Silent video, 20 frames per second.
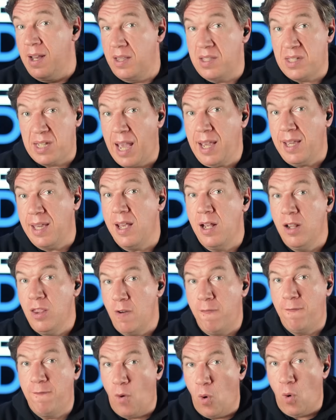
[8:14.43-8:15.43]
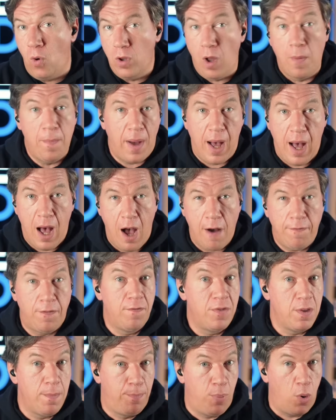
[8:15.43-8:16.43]
taking the fall on behalf
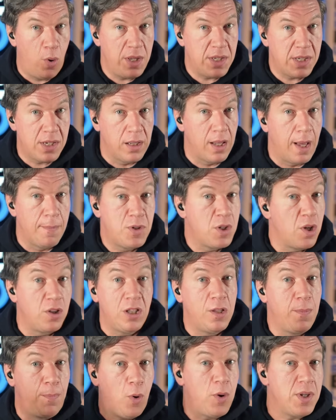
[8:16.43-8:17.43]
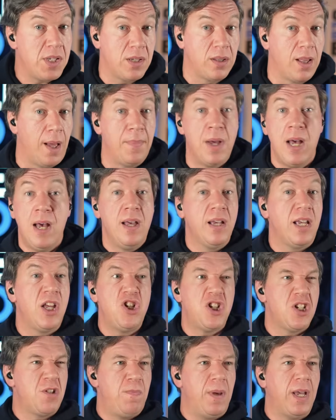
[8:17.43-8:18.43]
of the boys' club so that the boys' club can
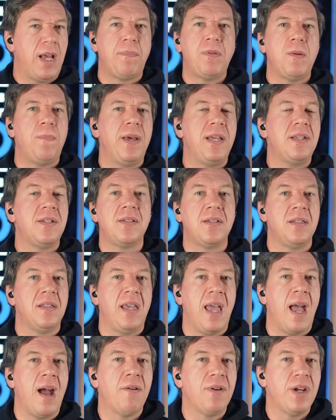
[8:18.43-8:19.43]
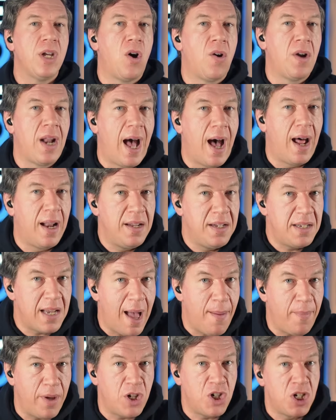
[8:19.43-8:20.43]
just pick up the pieces and carry on
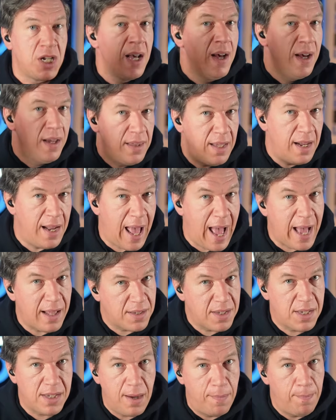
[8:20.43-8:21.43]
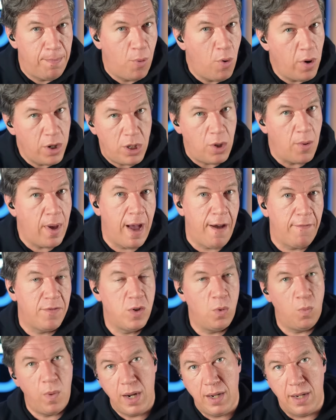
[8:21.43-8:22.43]
undamaged, then at some point you have
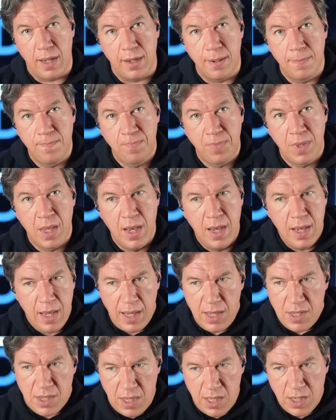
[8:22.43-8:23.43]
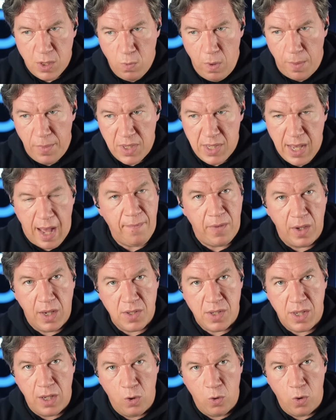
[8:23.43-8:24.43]
to wonder, is this women's
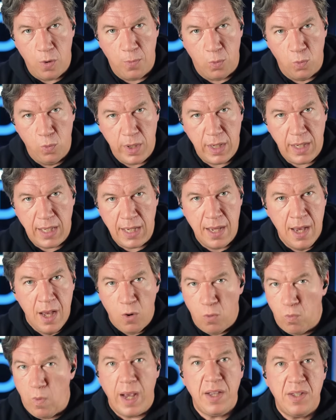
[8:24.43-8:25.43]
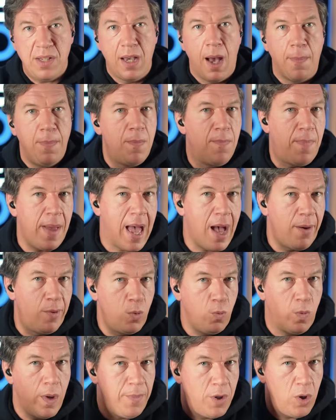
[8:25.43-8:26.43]
advocacy group really raising up
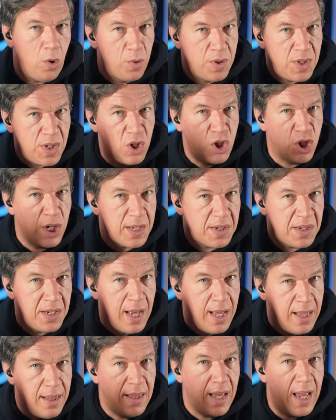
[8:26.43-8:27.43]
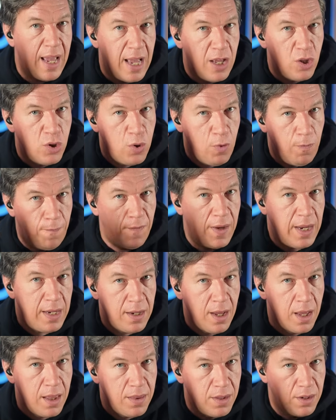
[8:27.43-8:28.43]
empowered women, or is it just there to feed
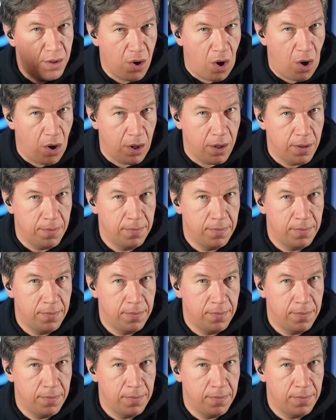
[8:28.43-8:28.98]
the dog?